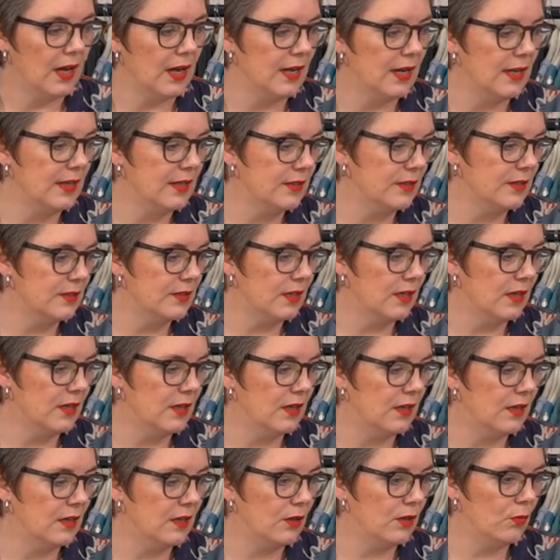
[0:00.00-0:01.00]
and
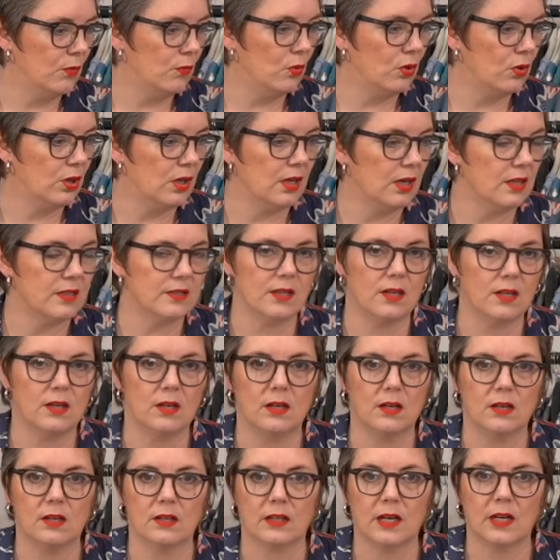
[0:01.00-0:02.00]
what colours
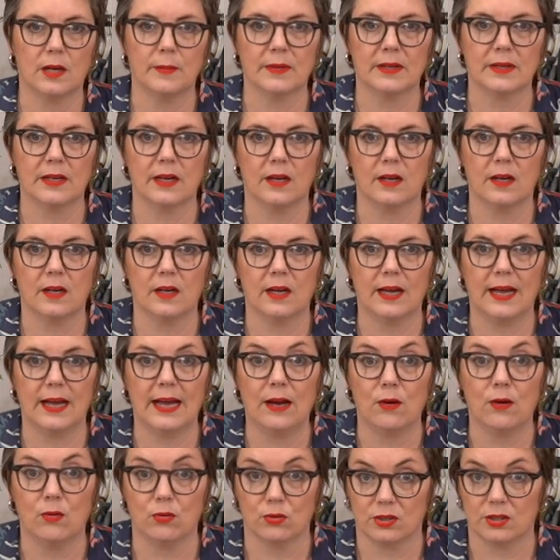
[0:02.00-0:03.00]
are coming
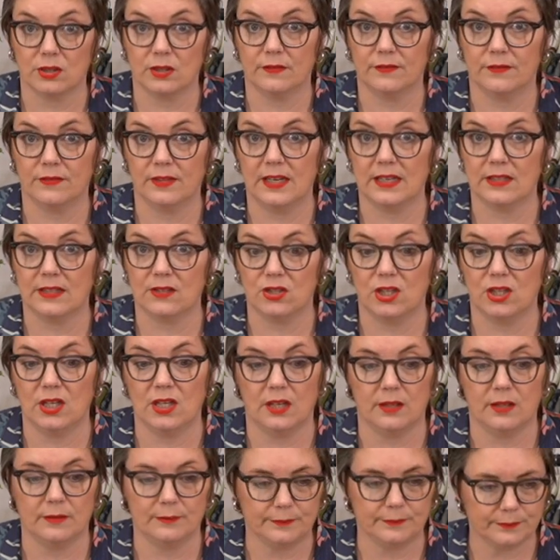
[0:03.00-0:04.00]
out for next
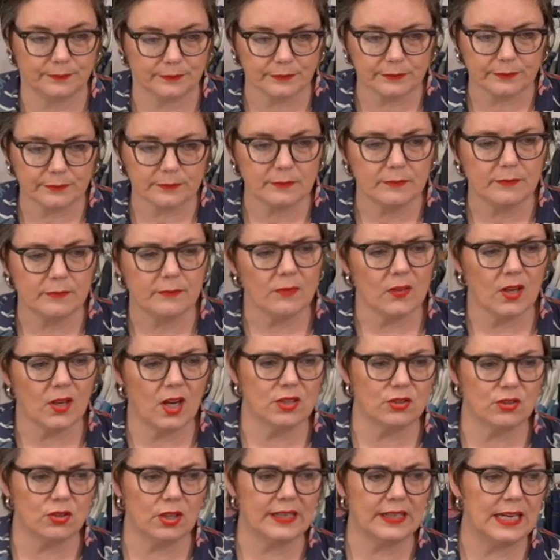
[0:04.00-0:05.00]
year.
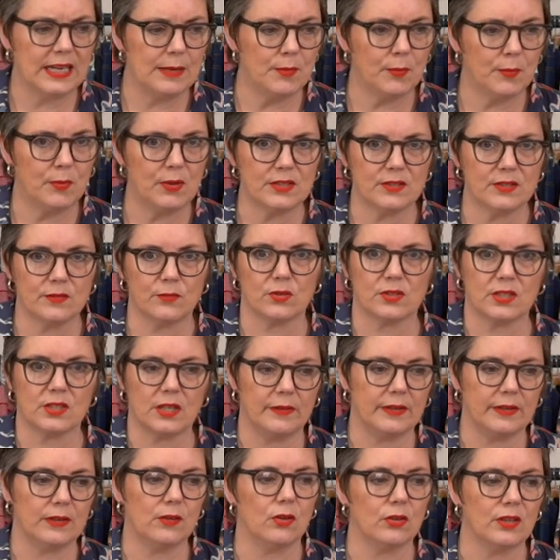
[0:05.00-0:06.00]
I try and keep abreast of what's
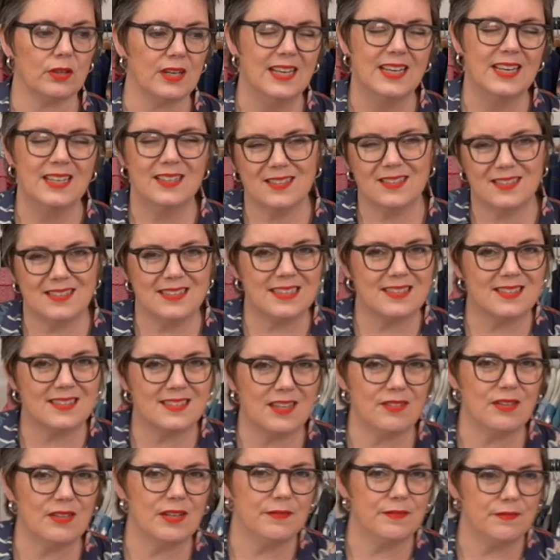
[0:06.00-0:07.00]
going on. It doesn't
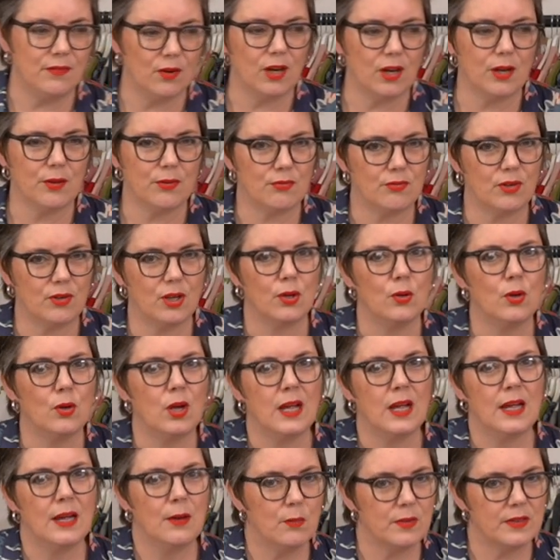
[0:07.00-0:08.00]
necessarily follow
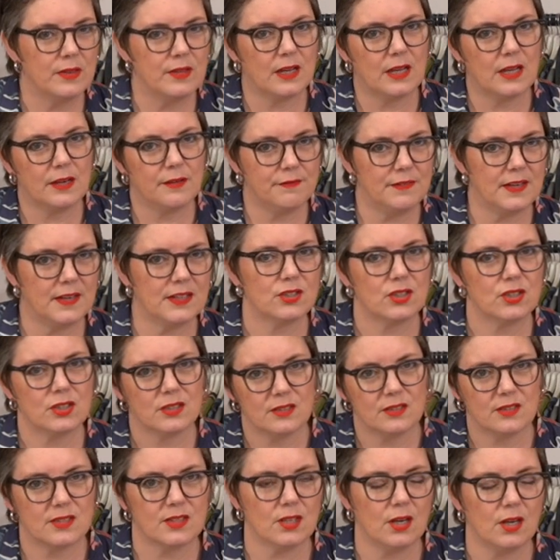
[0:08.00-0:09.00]
through with the kind of
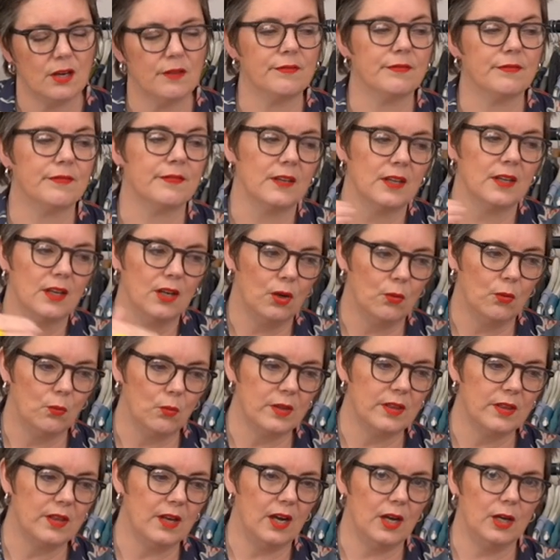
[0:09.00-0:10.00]
fashion stuff
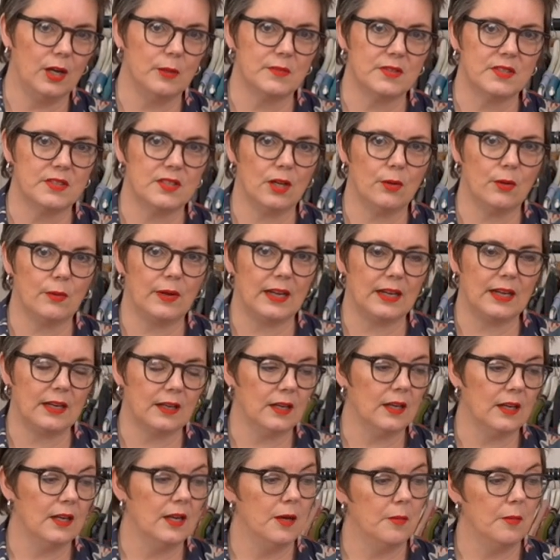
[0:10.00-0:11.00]
with home
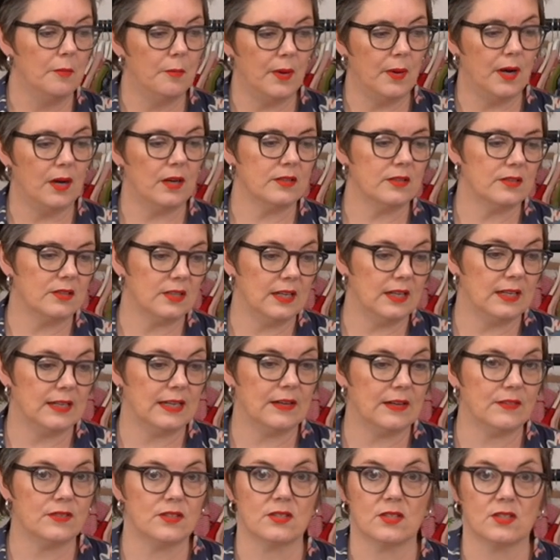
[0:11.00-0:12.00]
sewing, but it
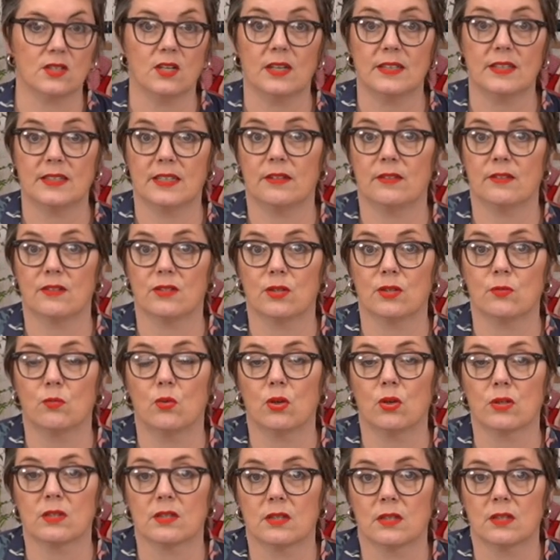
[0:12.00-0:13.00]
gives us an idea as to
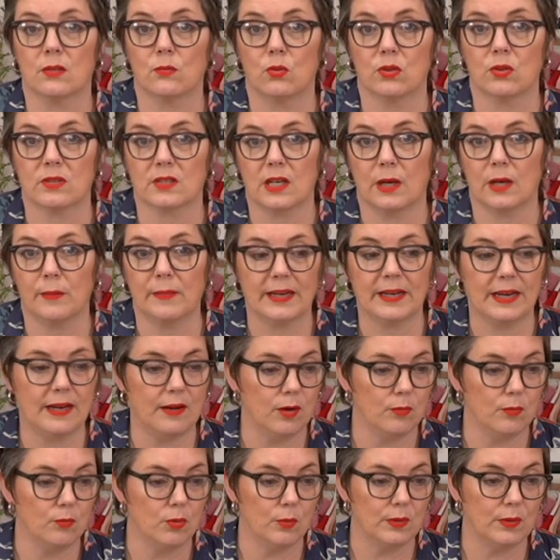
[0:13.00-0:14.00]
what's coming
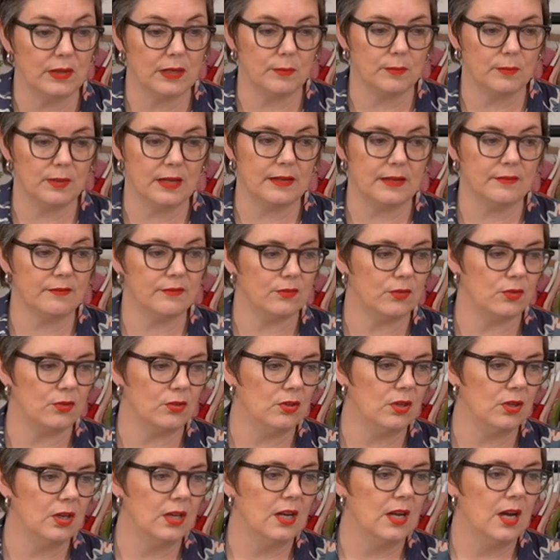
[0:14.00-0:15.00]
out and what we can plan
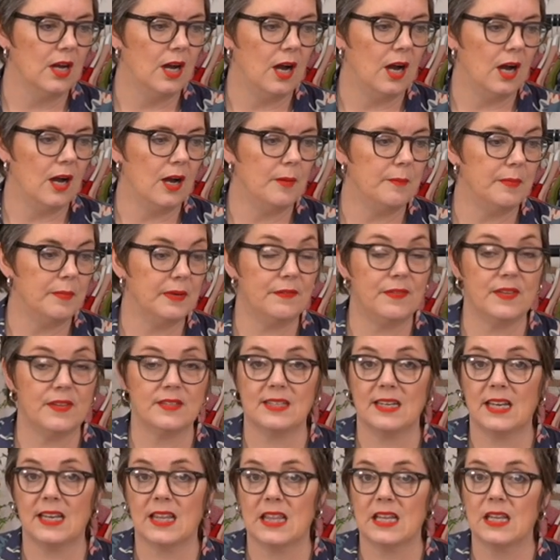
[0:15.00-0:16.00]
for. But if
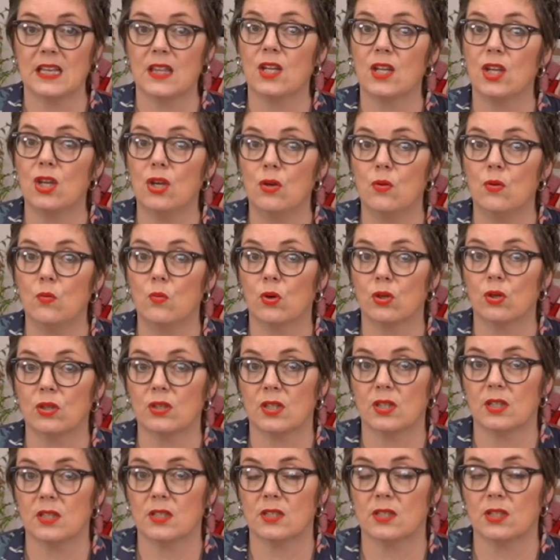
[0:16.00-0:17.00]
there's anything that you
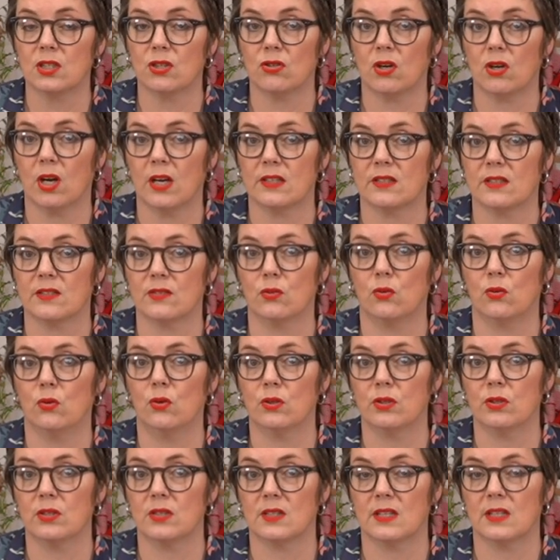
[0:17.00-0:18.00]
want us to try and
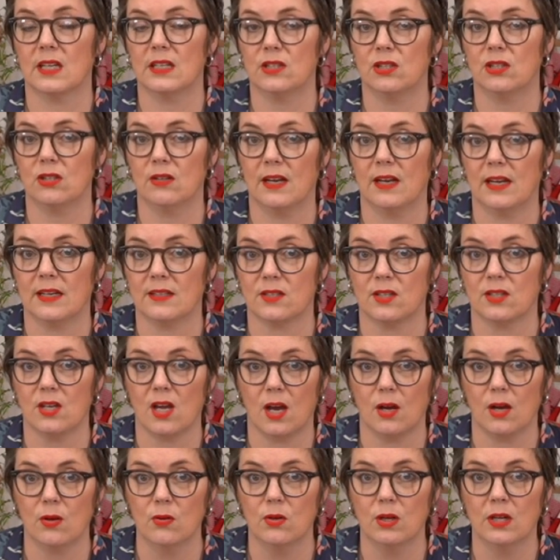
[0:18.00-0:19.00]
source, then do let us
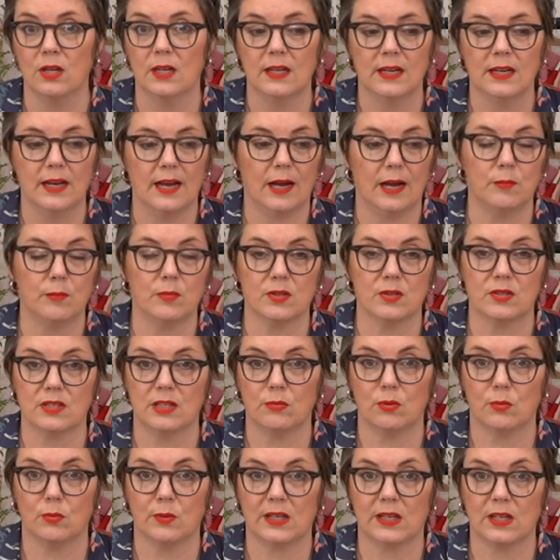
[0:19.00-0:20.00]
know and we'll
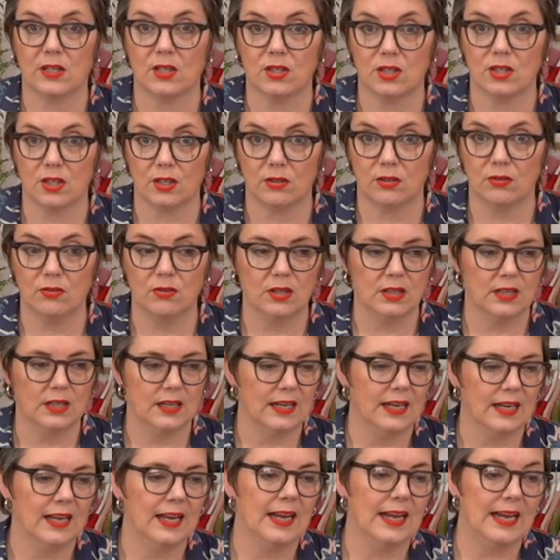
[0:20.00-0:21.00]
see what we can do.
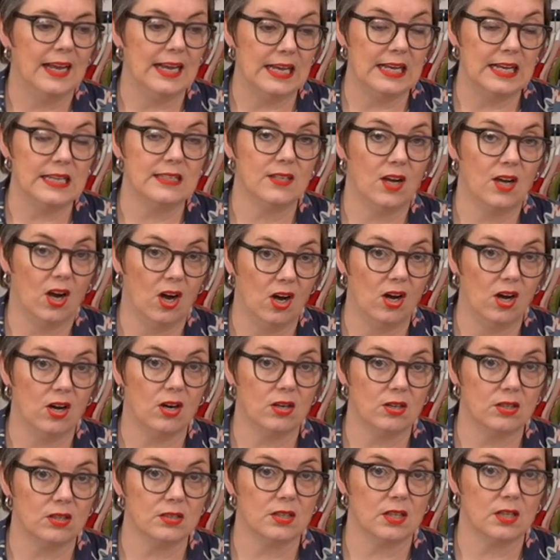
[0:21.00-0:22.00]
It is
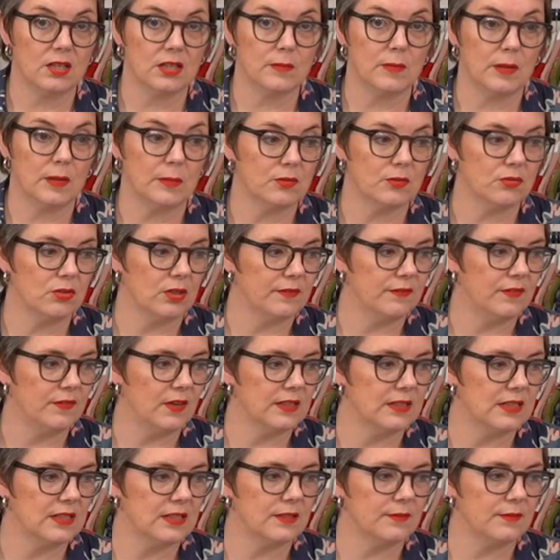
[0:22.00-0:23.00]
hard at the moment trying to
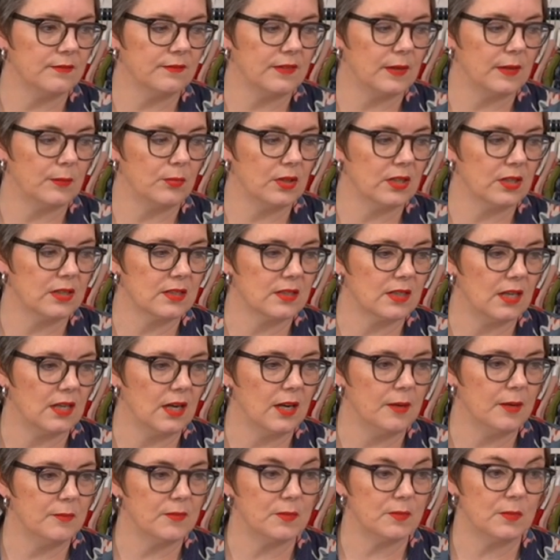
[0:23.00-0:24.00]
find decent fabrics,
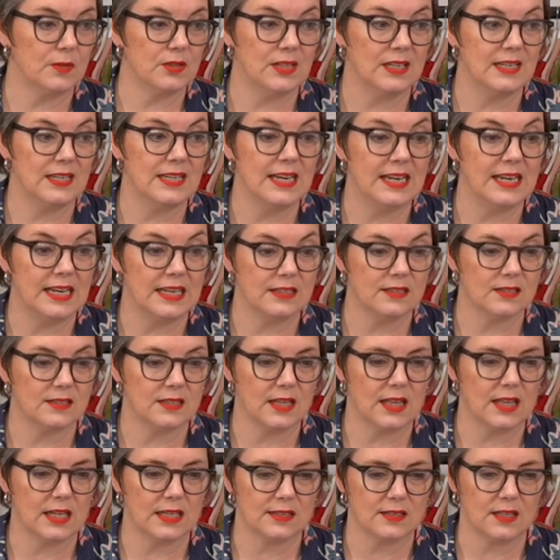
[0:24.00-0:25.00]
especially linens
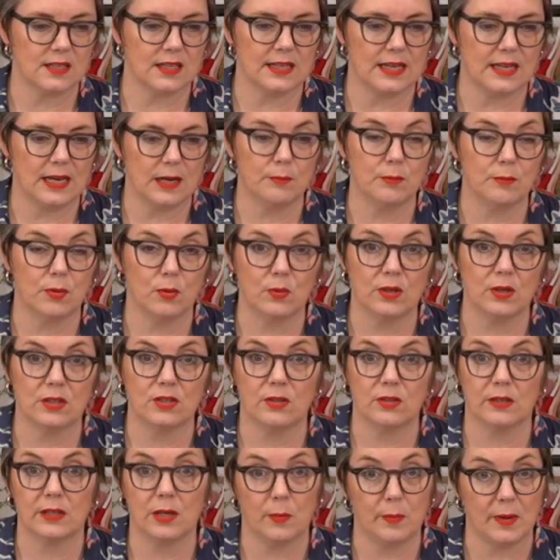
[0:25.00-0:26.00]
and things like that, but we're
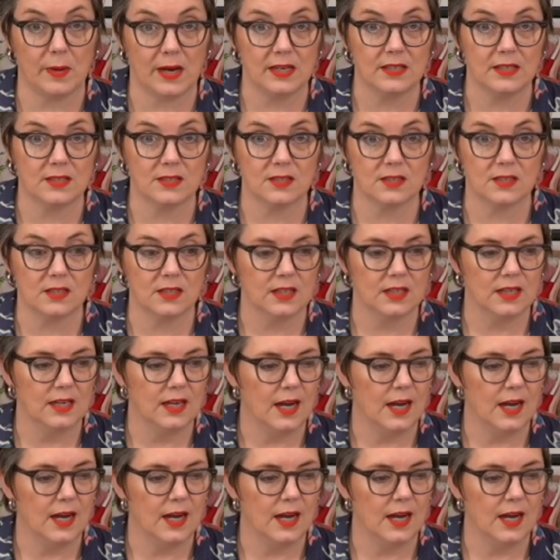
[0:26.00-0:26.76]
doing our best.